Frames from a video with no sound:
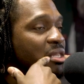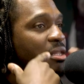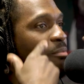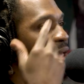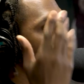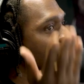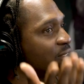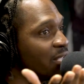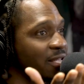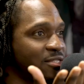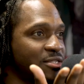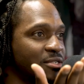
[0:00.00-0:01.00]
It makes
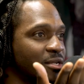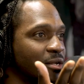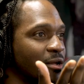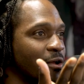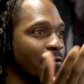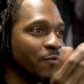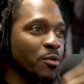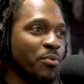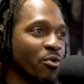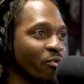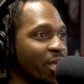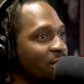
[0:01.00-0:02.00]
sense. You
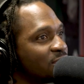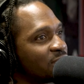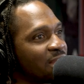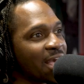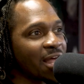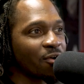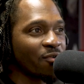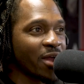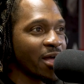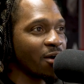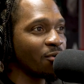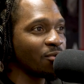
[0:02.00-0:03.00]
parade your dad
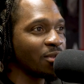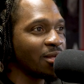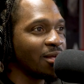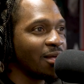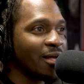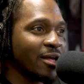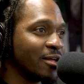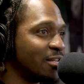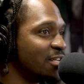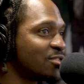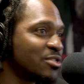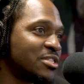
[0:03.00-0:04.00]
around.
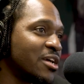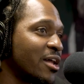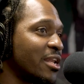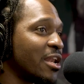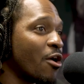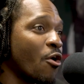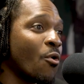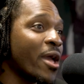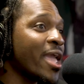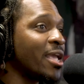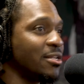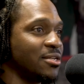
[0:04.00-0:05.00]
This is done in
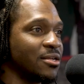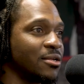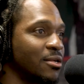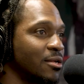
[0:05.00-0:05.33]
2008.